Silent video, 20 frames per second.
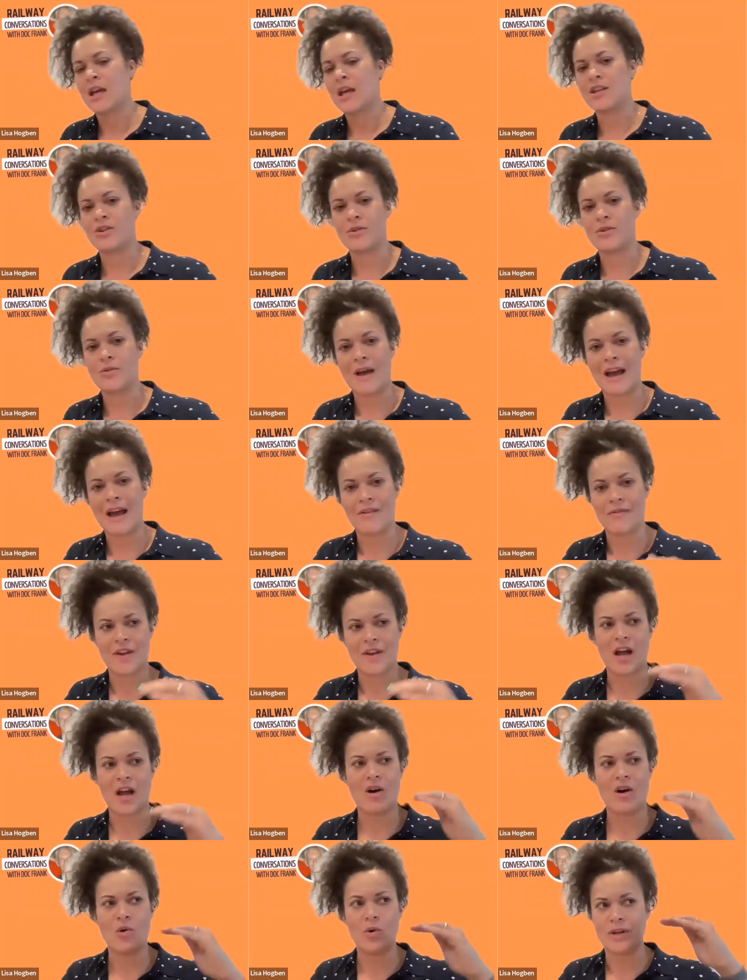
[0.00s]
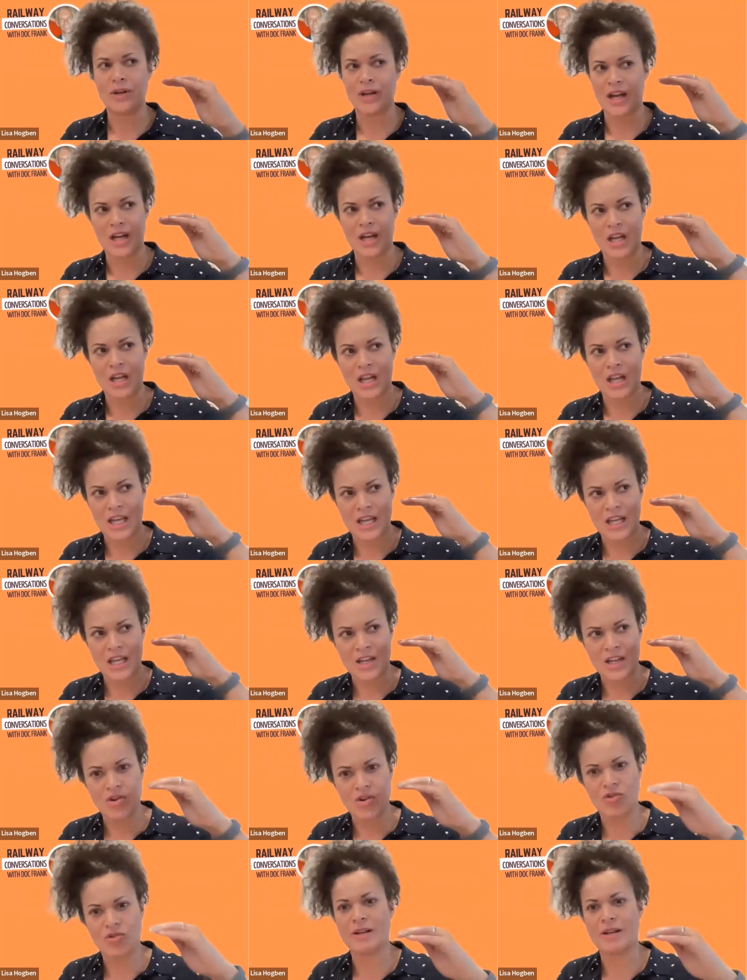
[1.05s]
You have to hold up like an
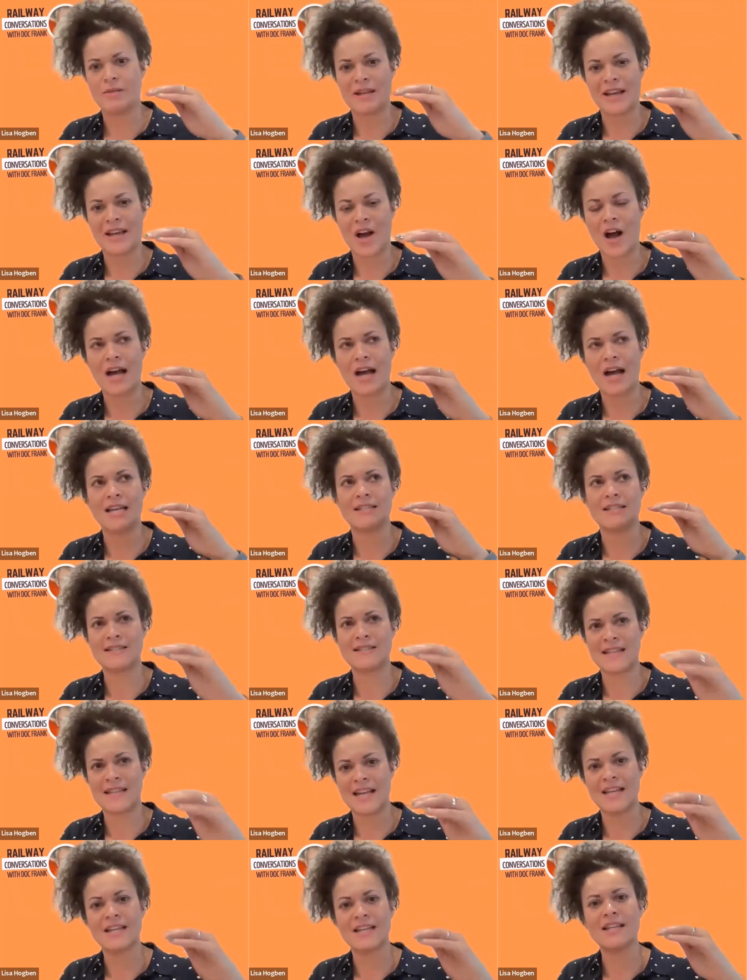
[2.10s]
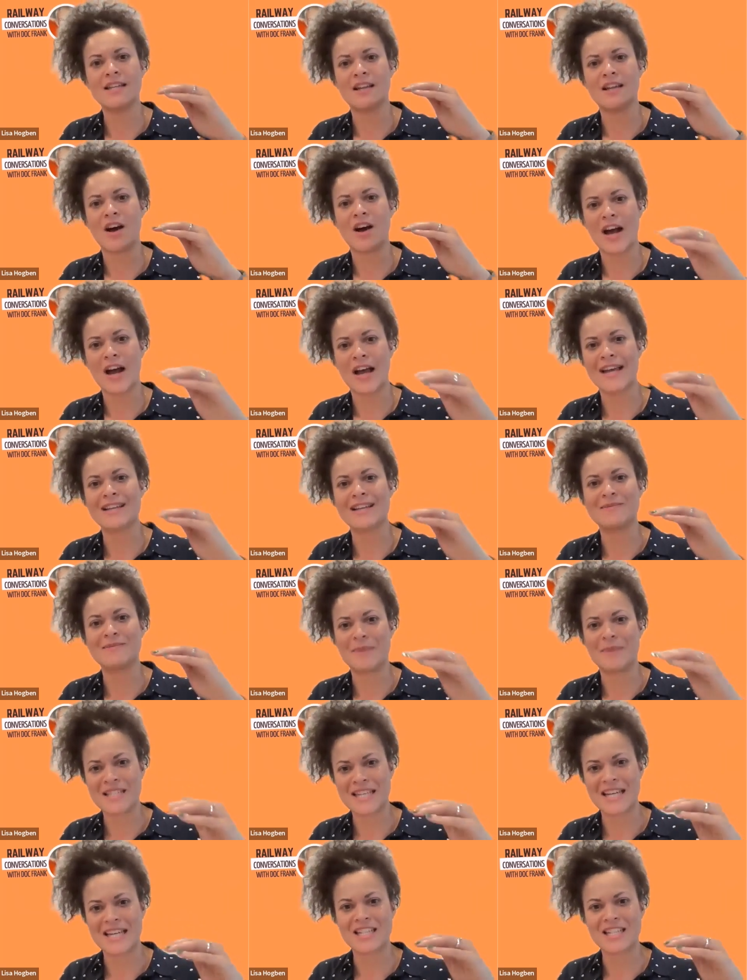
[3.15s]
incredibly high standard, a high
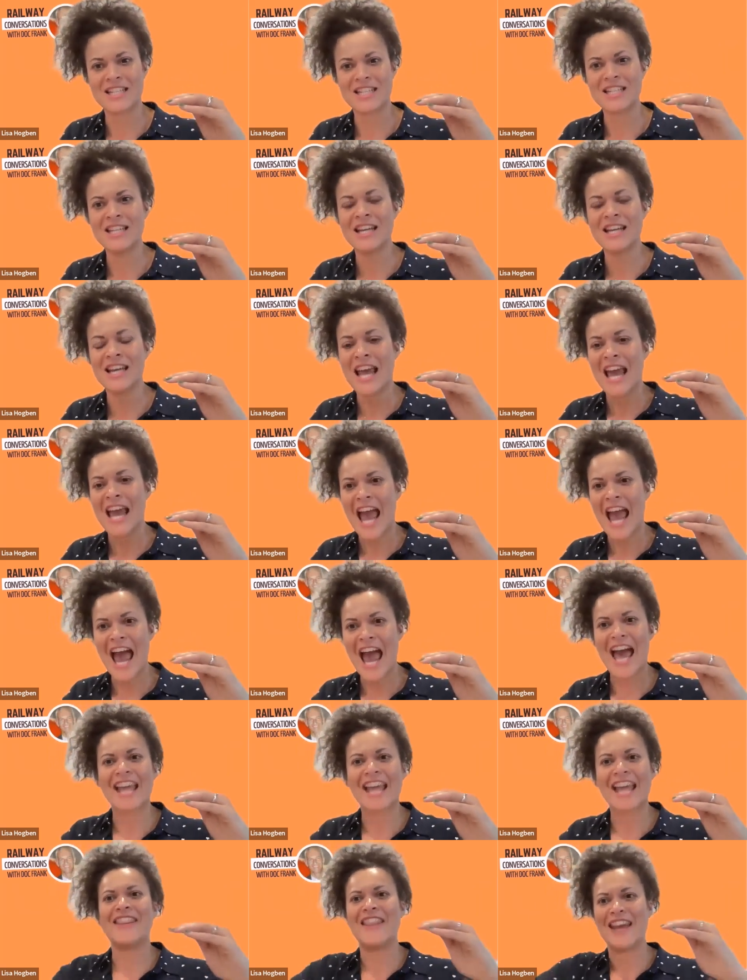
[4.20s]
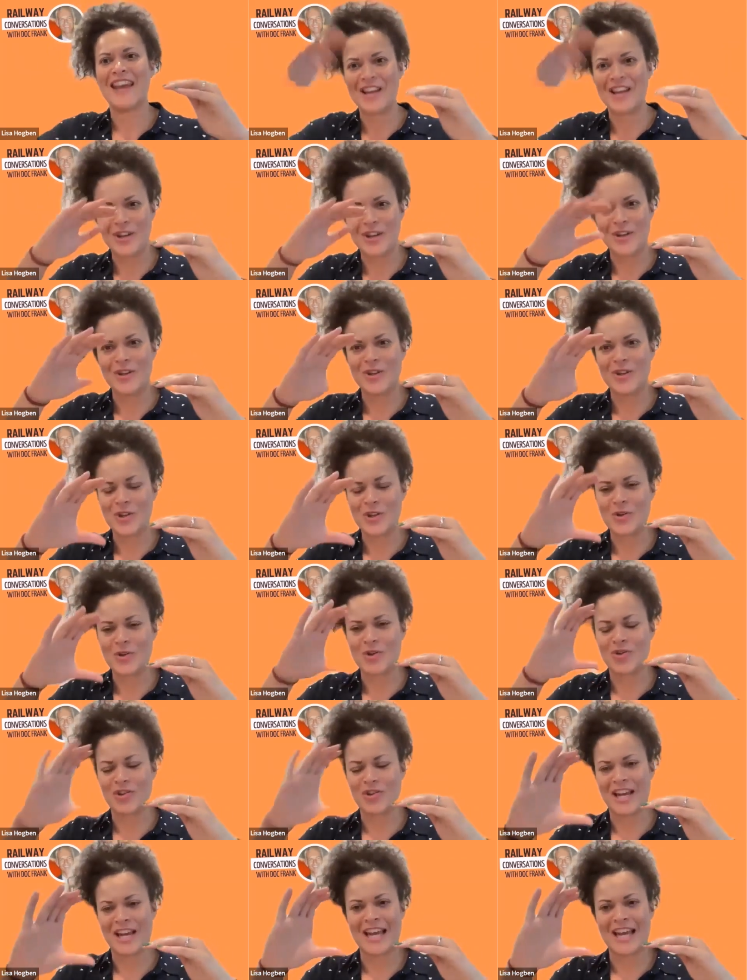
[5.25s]
expectation, and then you
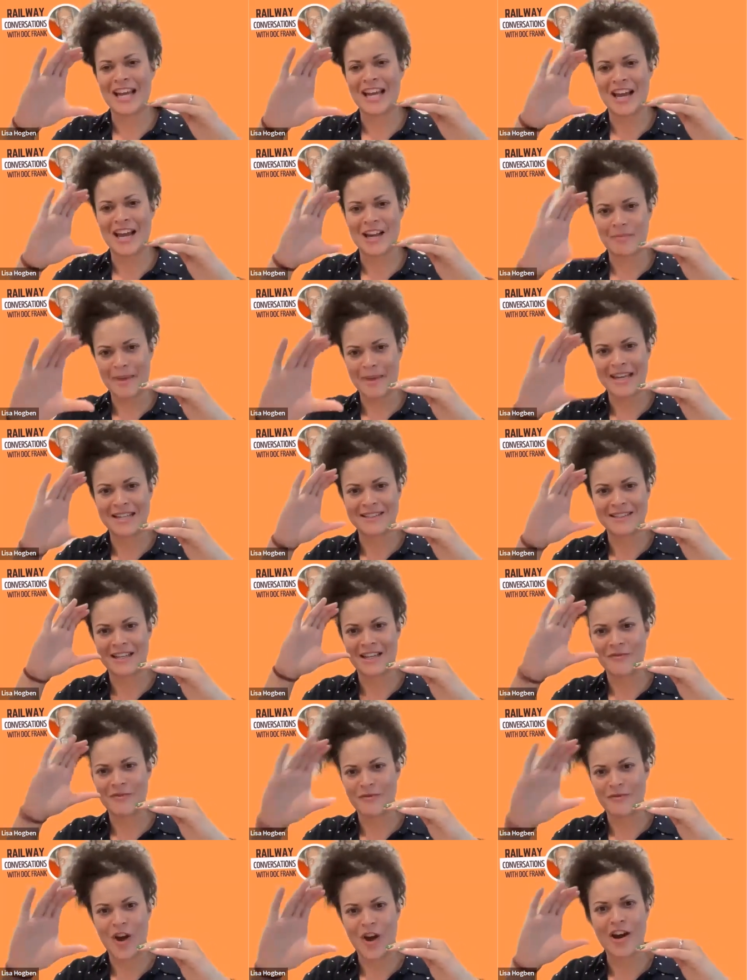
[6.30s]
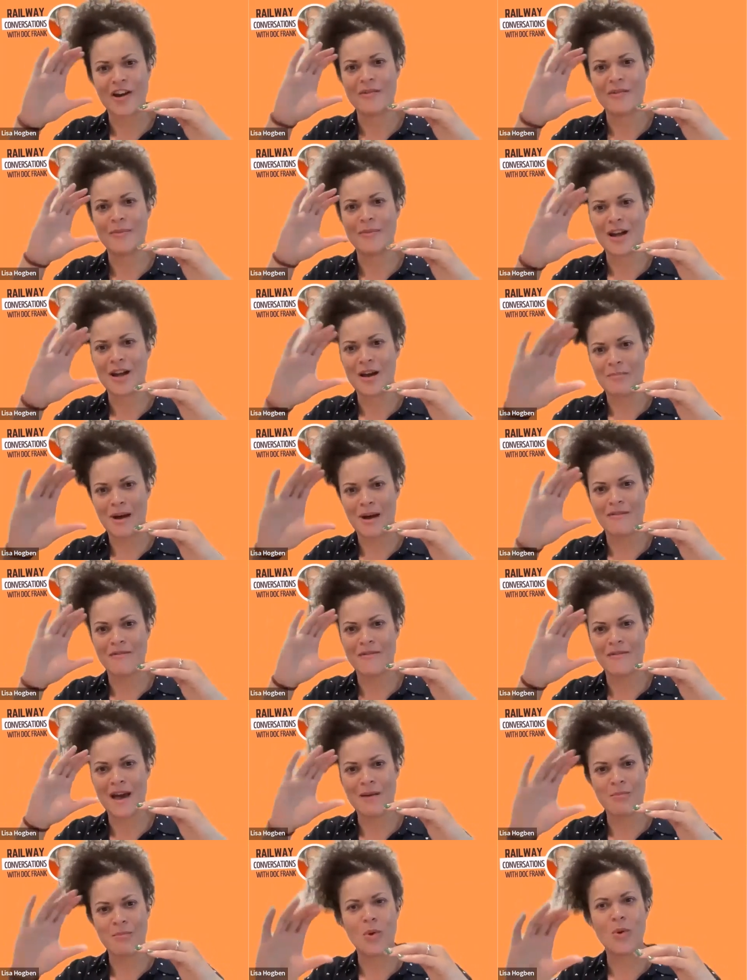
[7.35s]
create an amazing environment above
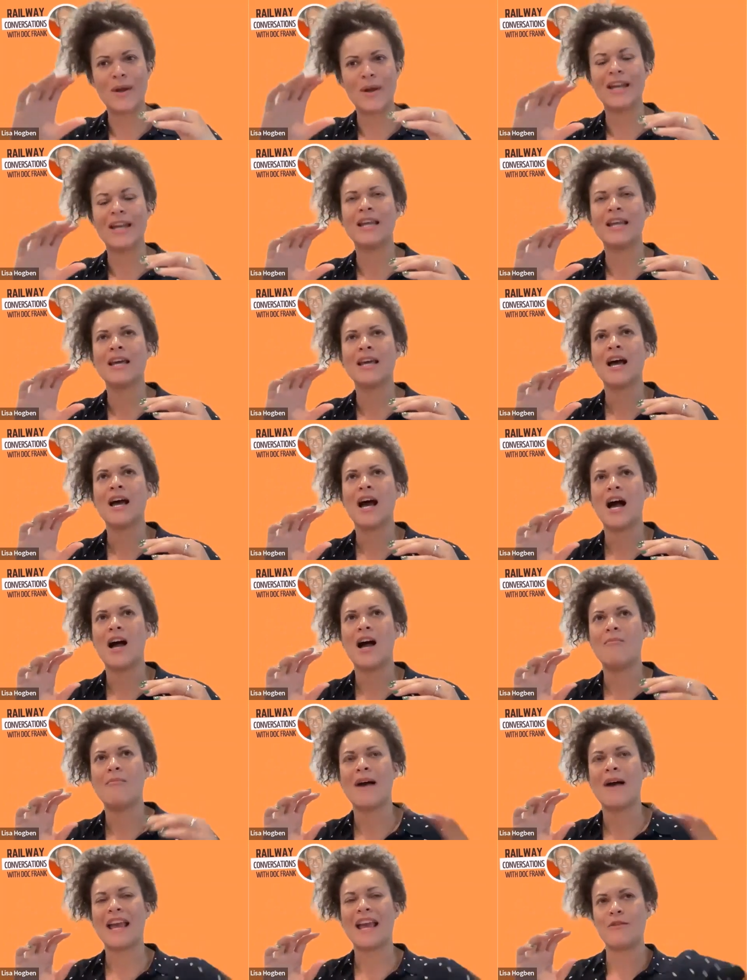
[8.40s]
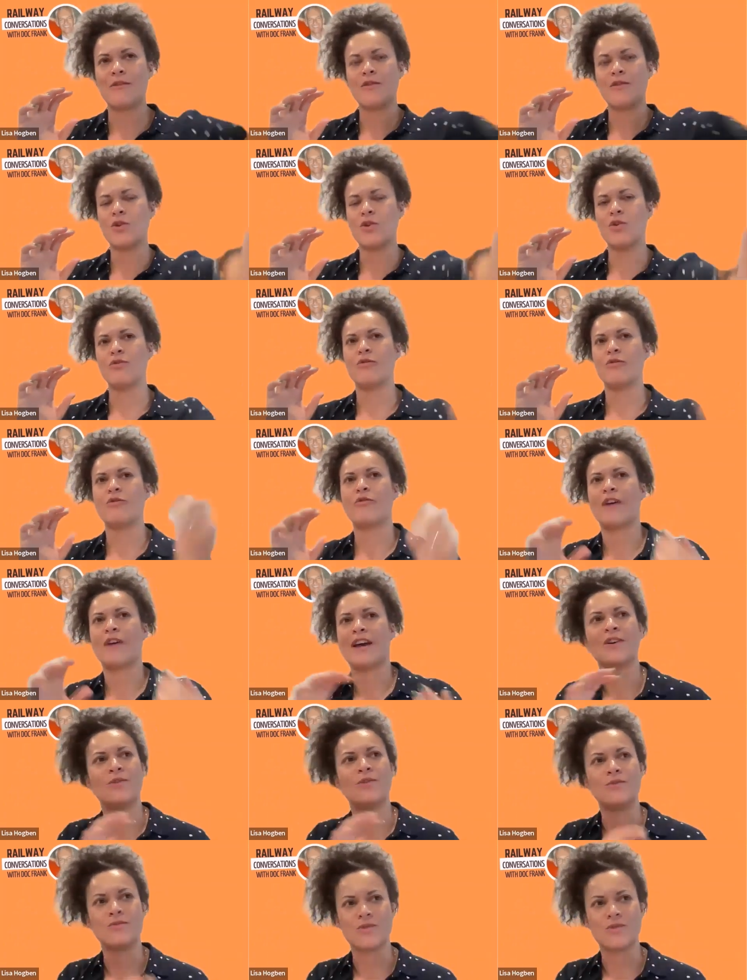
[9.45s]
that point. If you
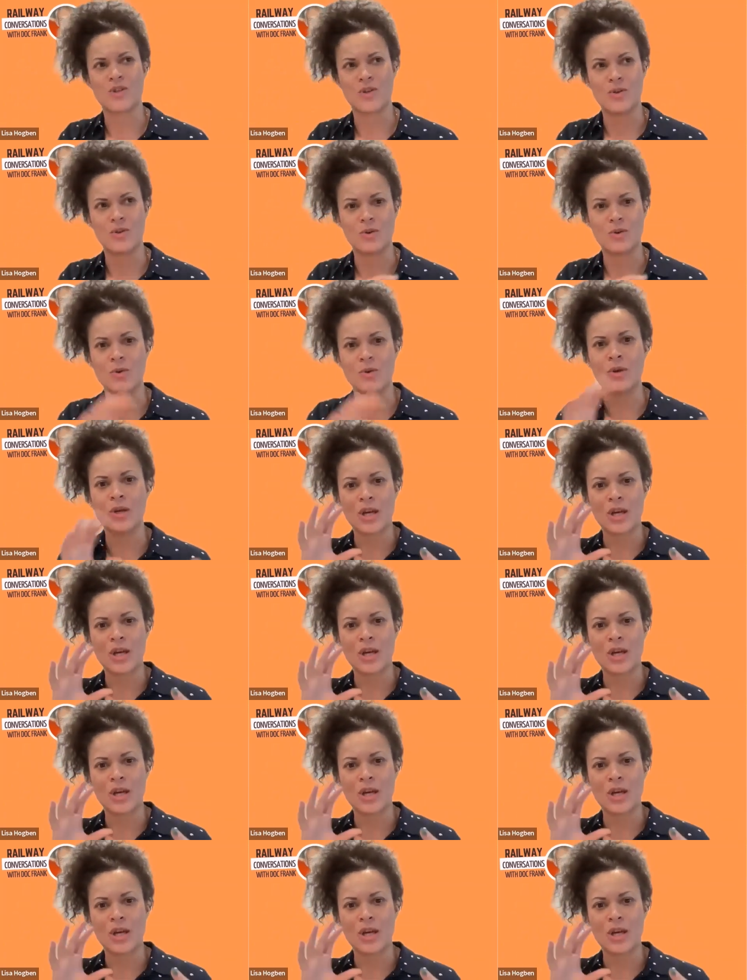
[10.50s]
fail to